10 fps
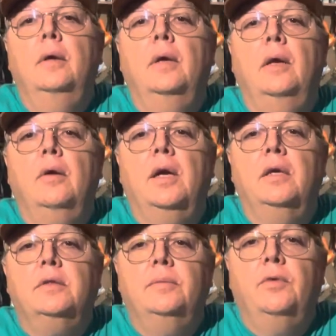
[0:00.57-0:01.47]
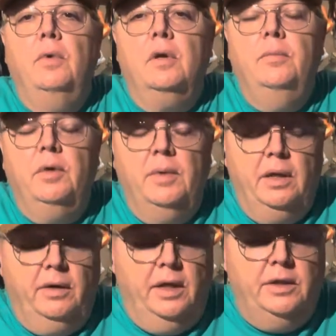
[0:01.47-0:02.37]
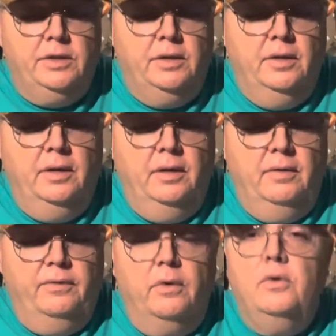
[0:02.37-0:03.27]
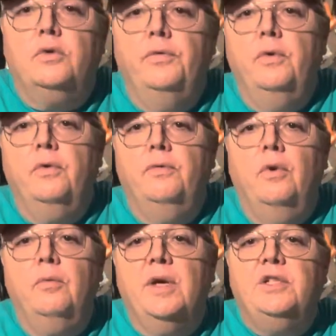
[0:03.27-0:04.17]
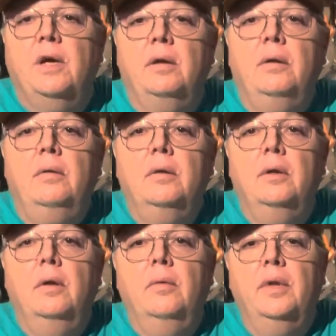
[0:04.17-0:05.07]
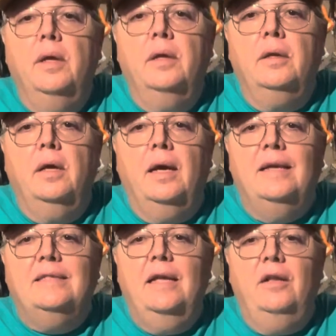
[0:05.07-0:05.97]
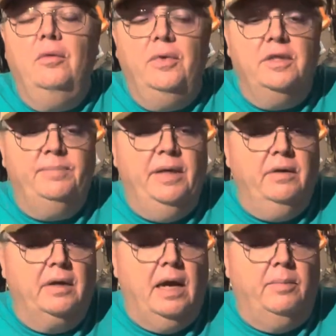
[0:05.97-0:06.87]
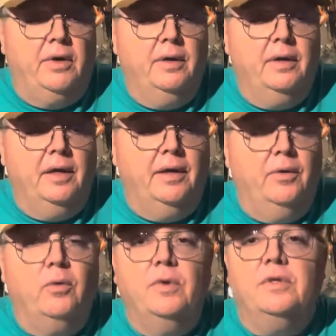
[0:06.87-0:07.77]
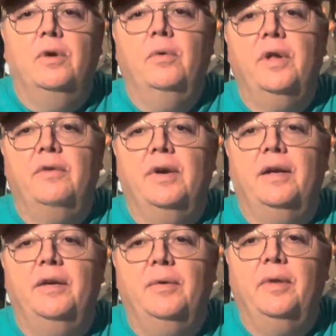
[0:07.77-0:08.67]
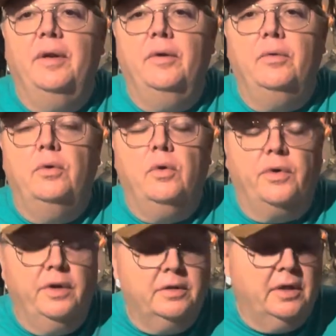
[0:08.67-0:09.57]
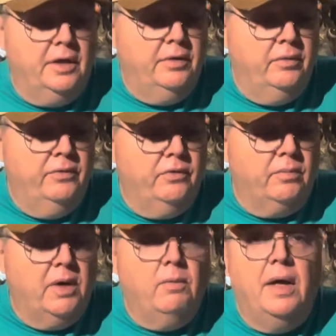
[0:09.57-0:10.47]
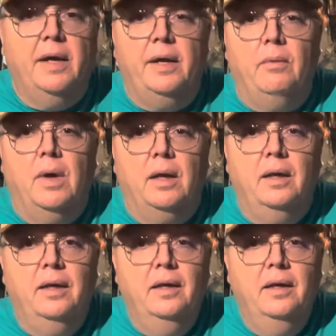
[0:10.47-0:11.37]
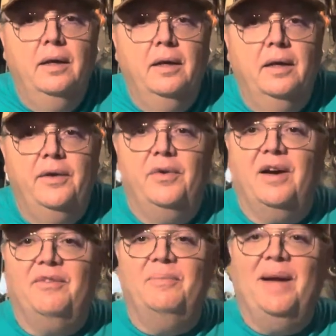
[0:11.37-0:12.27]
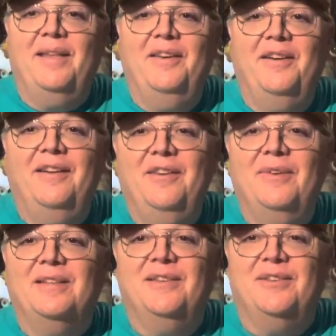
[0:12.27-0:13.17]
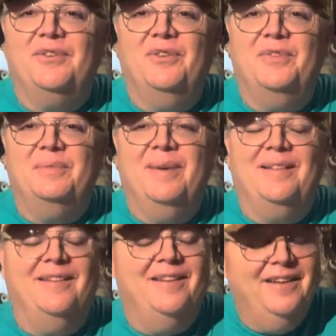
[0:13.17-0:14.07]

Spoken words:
Hello guys, welcome to my garage. For those of you who follow my channel know that I seldomly speak on camera. I always go directly to the little tutorials that I do for my 181. You have her back there, you can see her trophies back there.